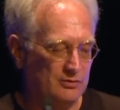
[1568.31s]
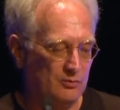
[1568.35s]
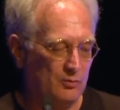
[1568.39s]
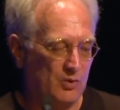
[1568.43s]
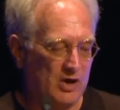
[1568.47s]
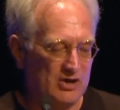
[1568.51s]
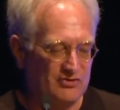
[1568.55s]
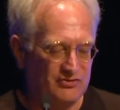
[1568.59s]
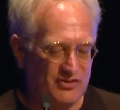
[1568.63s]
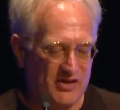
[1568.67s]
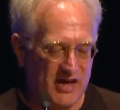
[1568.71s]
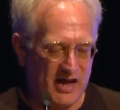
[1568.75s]

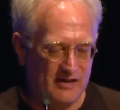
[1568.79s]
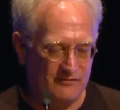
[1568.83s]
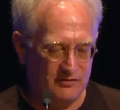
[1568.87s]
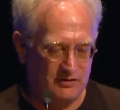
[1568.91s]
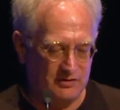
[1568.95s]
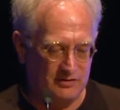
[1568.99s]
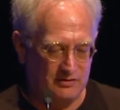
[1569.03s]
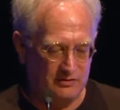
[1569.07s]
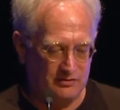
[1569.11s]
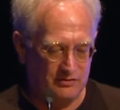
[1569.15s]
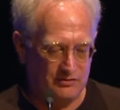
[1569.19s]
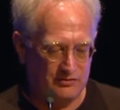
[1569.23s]
Where's the
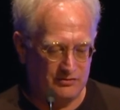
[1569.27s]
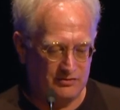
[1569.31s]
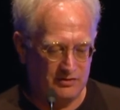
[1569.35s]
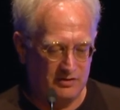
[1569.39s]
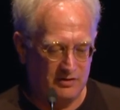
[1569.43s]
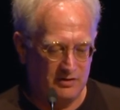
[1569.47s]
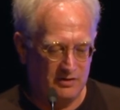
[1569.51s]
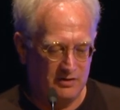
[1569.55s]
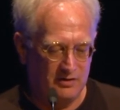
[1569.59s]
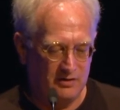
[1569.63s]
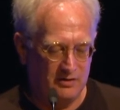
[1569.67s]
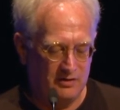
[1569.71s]
evidence?
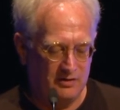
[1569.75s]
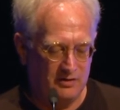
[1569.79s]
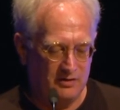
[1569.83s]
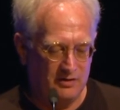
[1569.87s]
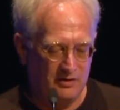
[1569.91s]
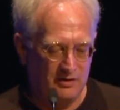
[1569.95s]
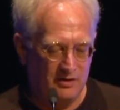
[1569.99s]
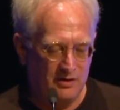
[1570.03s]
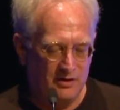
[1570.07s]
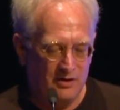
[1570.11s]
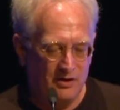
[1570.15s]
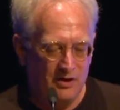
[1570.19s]

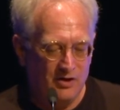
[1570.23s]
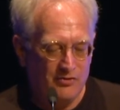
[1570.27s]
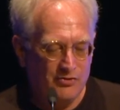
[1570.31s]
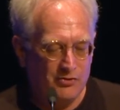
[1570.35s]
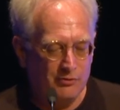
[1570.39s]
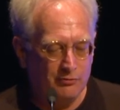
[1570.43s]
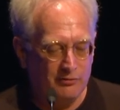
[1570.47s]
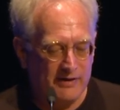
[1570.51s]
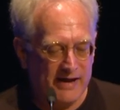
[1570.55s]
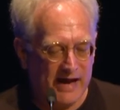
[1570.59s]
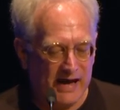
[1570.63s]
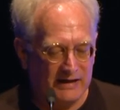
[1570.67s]

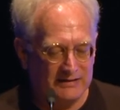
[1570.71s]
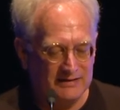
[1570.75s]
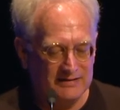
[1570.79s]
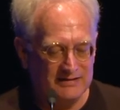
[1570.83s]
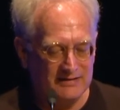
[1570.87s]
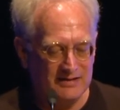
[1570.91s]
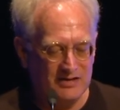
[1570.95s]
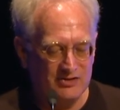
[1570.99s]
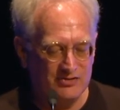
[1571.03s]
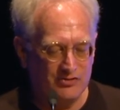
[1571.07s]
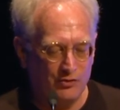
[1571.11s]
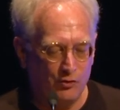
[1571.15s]
The
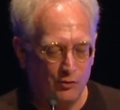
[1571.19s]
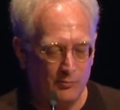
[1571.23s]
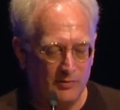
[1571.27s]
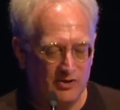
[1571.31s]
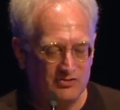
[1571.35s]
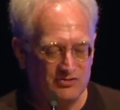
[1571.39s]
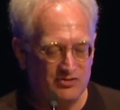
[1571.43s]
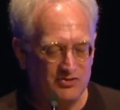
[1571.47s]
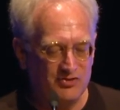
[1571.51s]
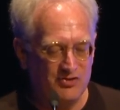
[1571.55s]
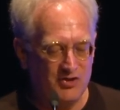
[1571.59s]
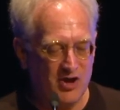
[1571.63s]
reality is that
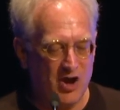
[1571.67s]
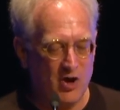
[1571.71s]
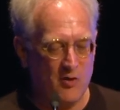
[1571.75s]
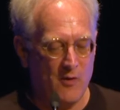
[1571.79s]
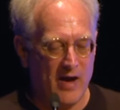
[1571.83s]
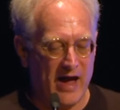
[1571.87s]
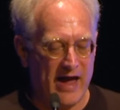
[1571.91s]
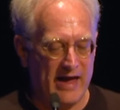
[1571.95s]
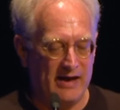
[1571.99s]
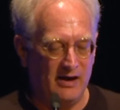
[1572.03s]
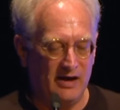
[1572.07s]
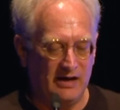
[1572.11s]
almost
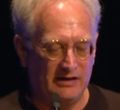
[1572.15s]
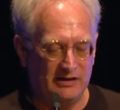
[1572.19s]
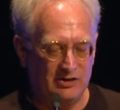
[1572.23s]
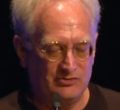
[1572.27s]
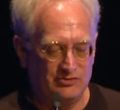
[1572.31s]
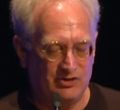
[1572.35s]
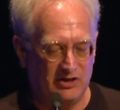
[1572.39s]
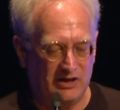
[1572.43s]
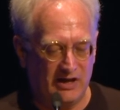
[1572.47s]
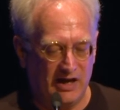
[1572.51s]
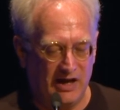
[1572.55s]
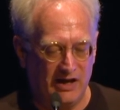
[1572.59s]
no AI in
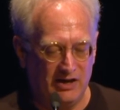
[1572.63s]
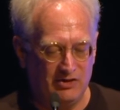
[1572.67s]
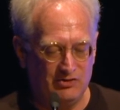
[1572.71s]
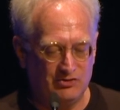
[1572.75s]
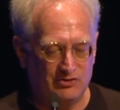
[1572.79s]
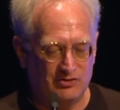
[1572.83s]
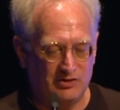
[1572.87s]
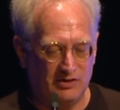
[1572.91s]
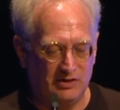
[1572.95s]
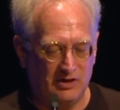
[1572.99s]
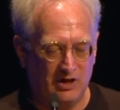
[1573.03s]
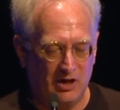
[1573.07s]

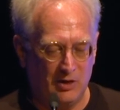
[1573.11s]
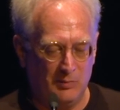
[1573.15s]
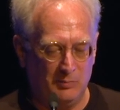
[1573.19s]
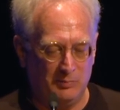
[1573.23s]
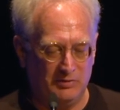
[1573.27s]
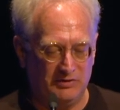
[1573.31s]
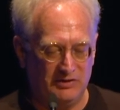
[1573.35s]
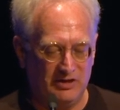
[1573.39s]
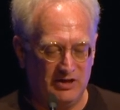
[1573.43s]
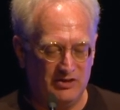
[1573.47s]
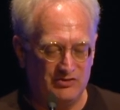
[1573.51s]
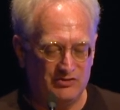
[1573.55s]
education
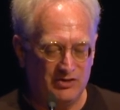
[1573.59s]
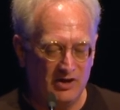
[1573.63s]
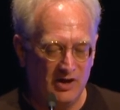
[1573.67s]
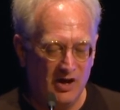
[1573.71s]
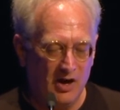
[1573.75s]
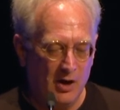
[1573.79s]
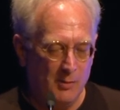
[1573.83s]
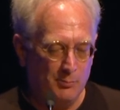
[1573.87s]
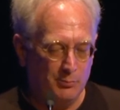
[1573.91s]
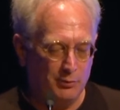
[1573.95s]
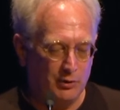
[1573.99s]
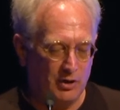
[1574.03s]
companies'
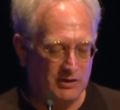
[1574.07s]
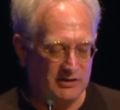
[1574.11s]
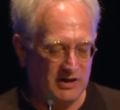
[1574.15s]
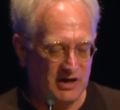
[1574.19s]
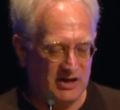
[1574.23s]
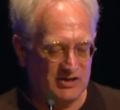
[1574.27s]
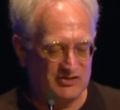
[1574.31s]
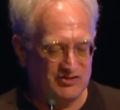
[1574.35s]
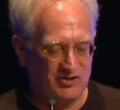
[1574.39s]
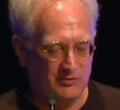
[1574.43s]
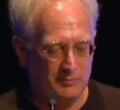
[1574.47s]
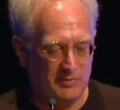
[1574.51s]

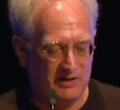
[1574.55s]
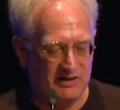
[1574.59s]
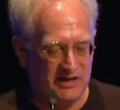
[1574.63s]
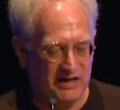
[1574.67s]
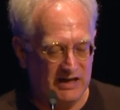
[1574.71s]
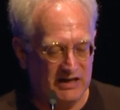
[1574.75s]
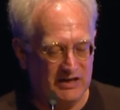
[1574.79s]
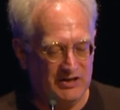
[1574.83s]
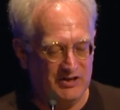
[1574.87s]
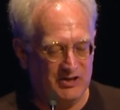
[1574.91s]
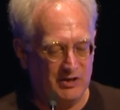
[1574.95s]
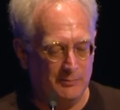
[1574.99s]
products have been
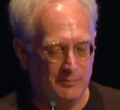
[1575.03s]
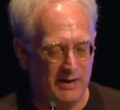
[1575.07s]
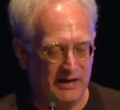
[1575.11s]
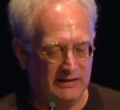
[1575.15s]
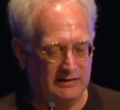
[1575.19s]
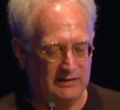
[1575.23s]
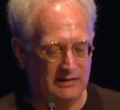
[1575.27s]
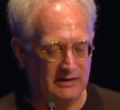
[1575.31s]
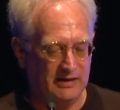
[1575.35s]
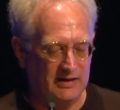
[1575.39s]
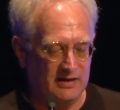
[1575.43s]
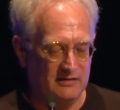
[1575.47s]

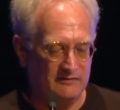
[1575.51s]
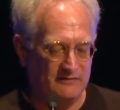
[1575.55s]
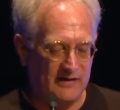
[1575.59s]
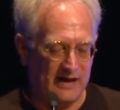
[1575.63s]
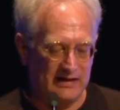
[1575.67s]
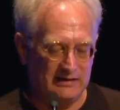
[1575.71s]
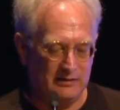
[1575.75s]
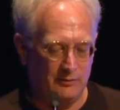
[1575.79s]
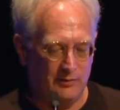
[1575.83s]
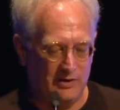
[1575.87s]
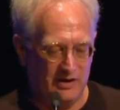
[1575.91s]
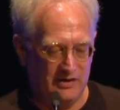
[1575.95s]
independently
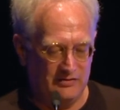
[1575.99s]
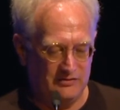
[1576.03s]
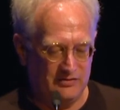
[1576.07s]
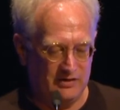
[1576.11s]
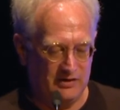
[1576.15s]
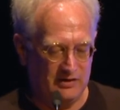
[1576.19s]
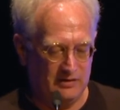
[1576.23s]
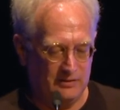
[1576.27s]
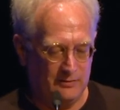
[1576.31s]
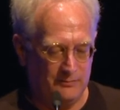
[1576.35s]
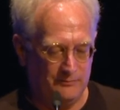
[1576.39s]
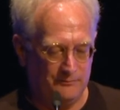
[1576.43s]

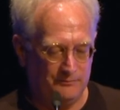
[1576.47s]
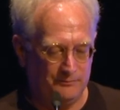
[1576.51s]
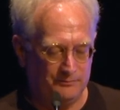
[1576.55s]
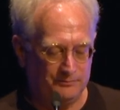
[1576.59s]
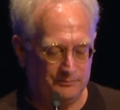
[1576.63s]
evaluated.